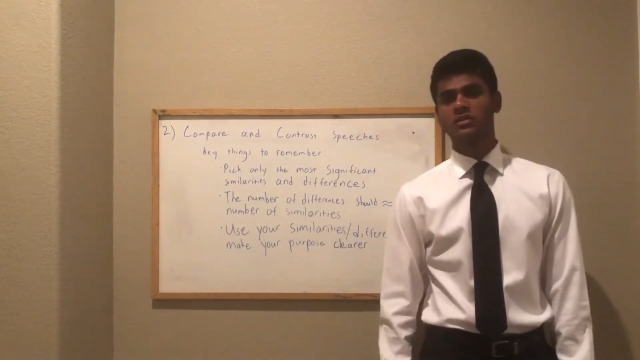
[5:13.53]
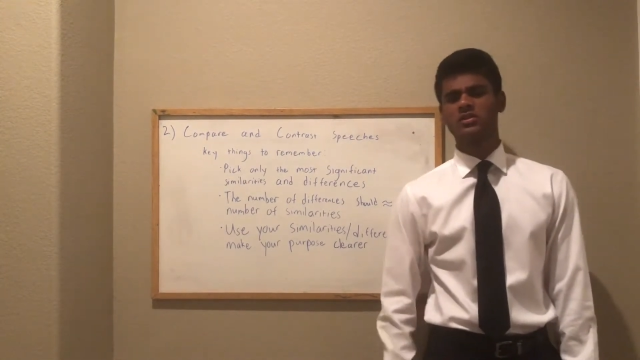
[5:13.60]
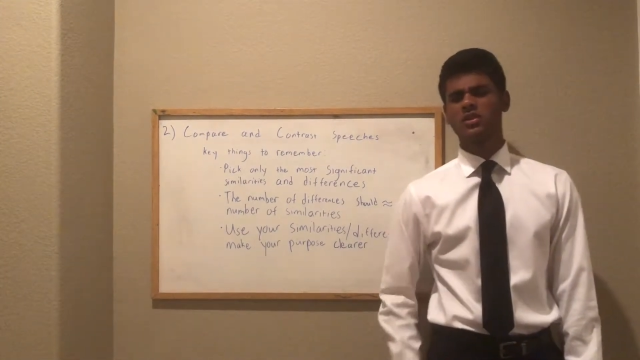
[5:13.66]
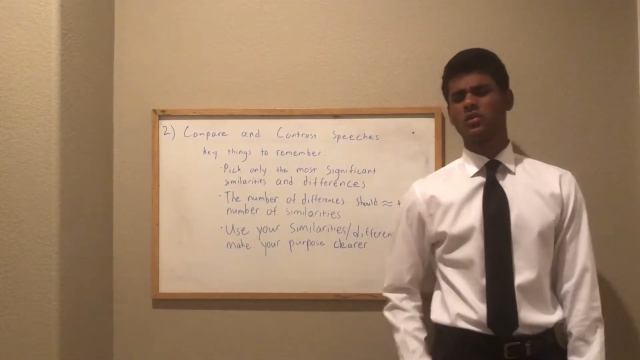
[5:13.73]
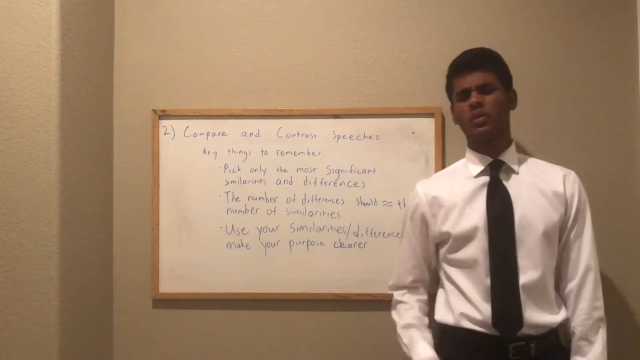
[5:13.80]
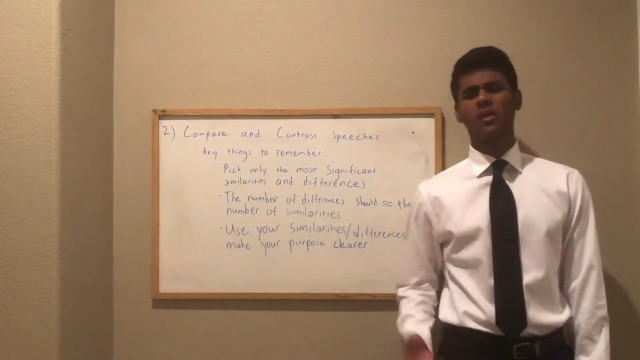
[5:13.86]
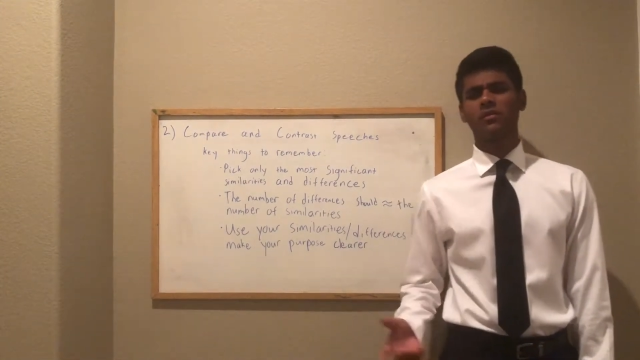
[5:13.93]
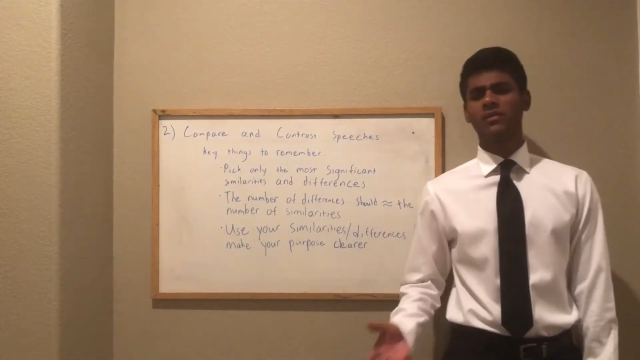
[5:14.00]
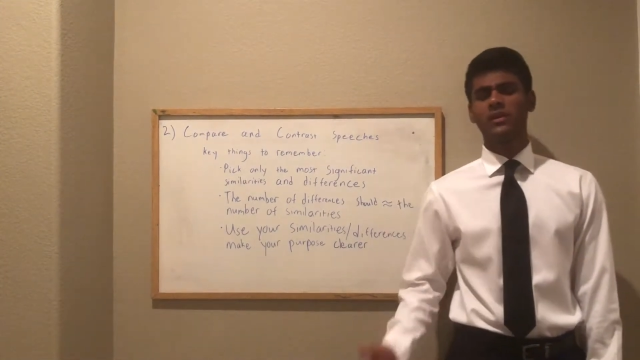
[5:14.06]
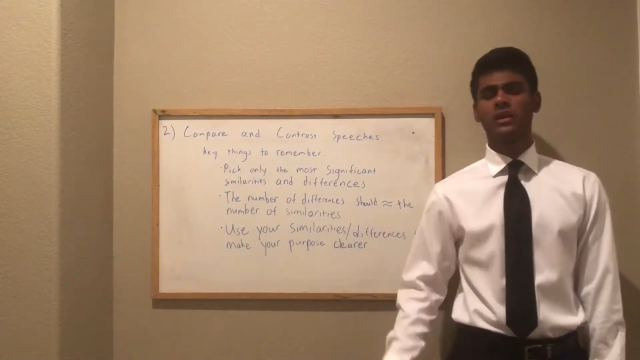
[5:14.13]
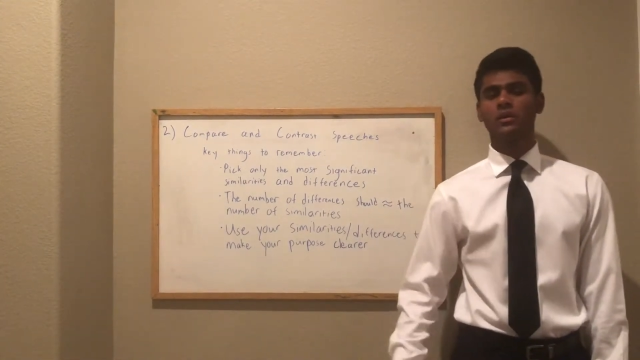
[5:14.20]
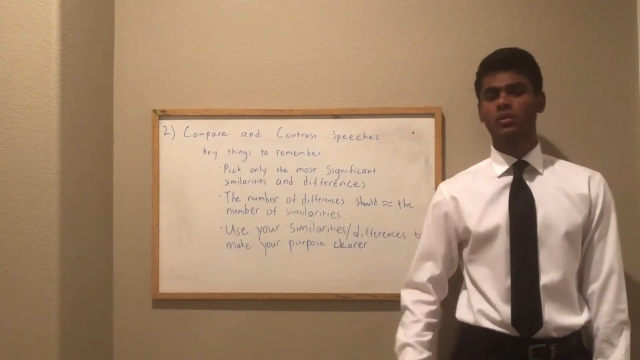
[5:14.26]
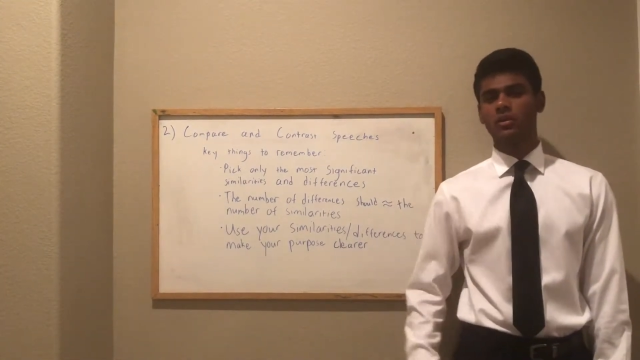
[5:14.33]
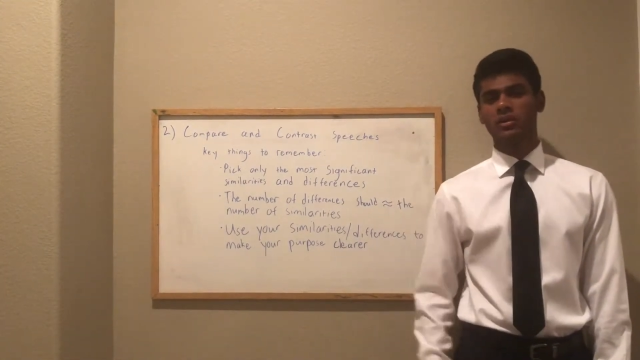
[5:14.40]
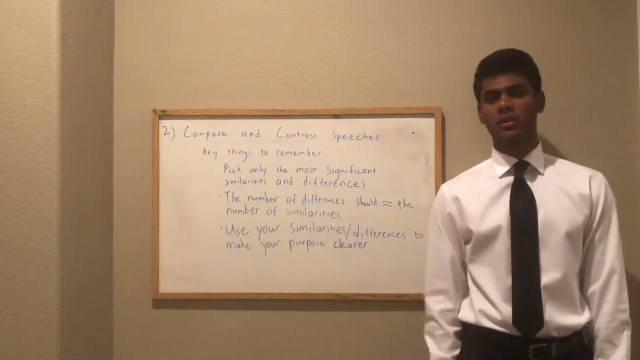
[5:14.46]
should roughly
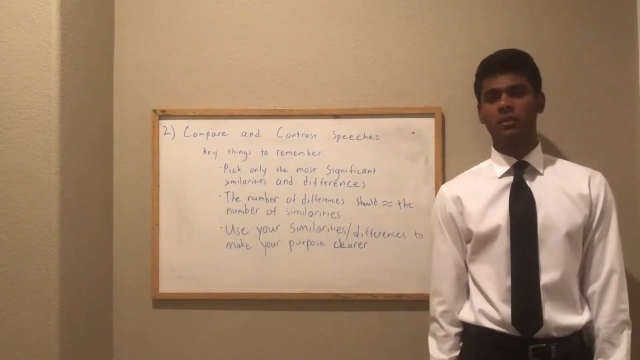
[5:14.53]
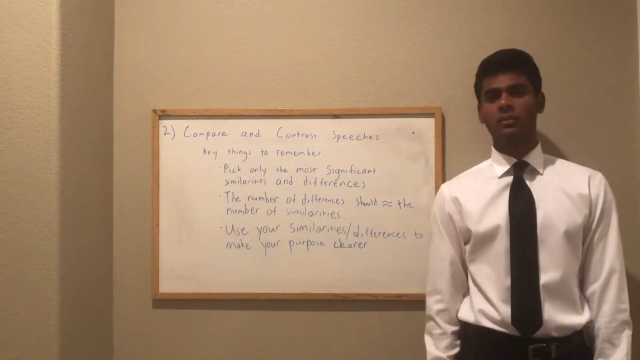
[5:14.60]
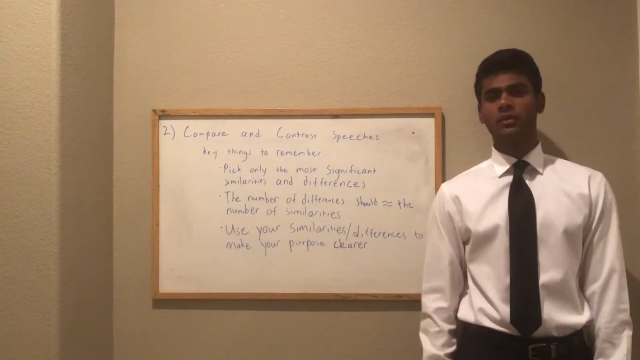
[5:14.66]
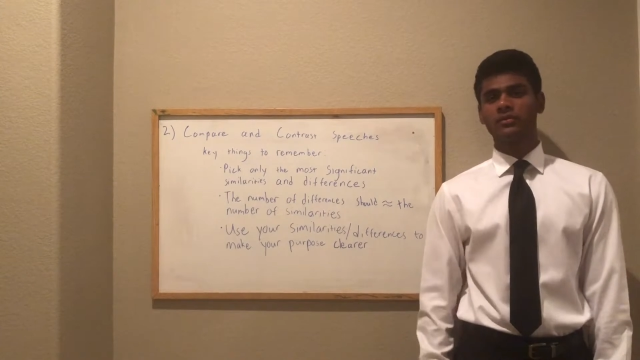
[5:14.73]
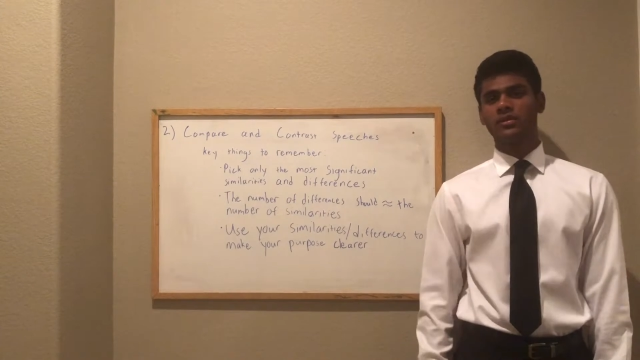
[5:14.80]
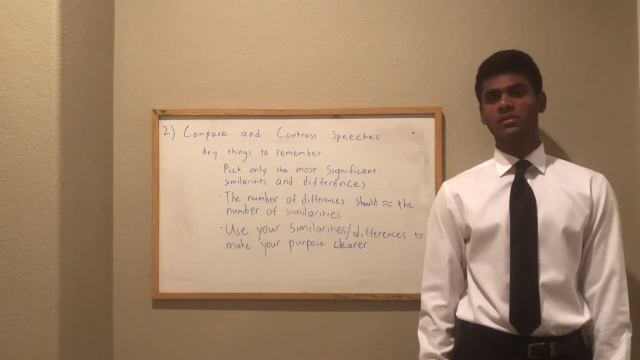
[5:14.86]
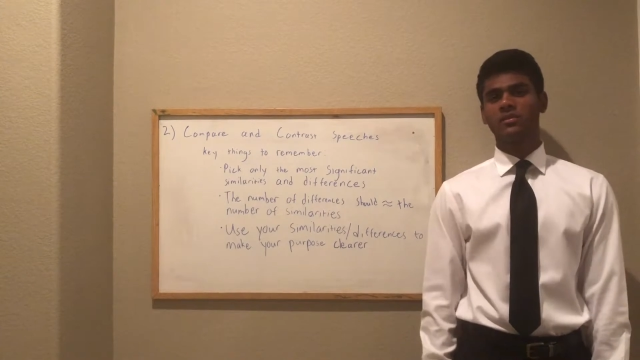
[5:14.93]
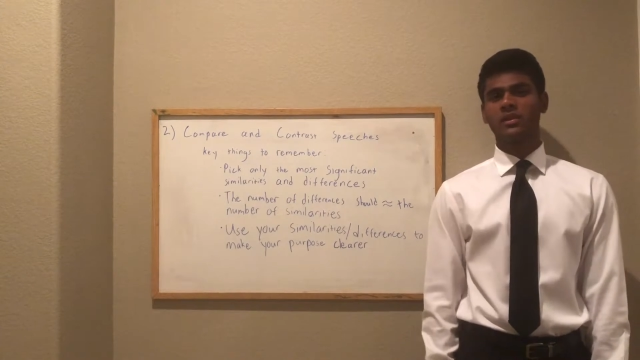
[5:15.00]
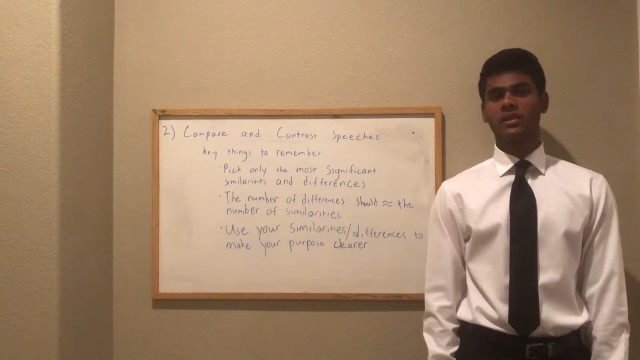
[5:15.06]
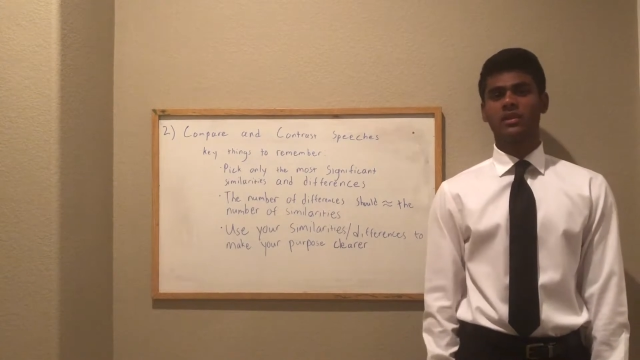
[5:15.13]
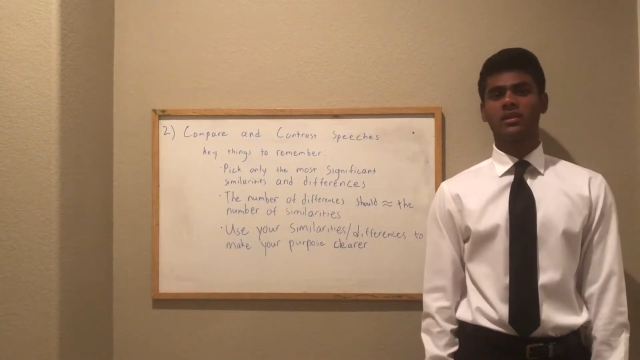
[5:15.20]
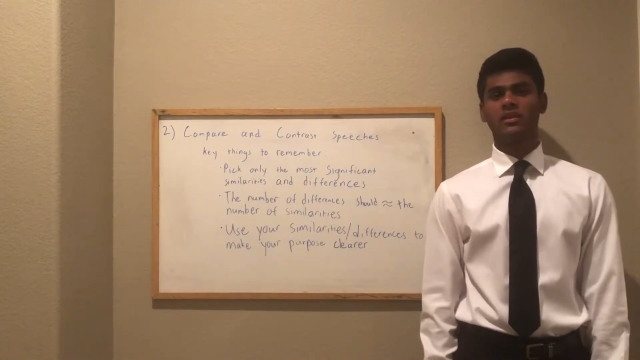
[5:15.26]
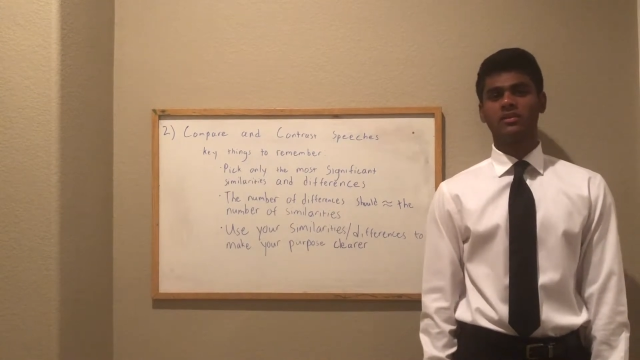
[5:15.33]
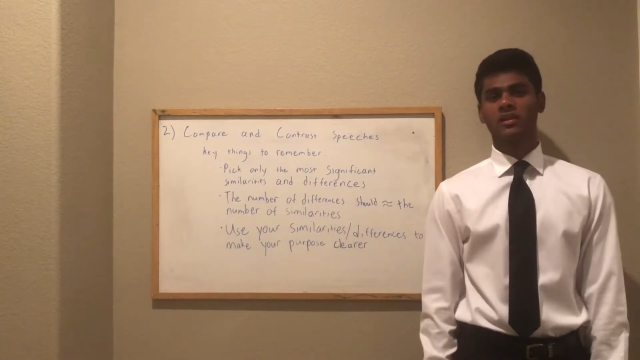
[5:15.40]
equal the number of similarities.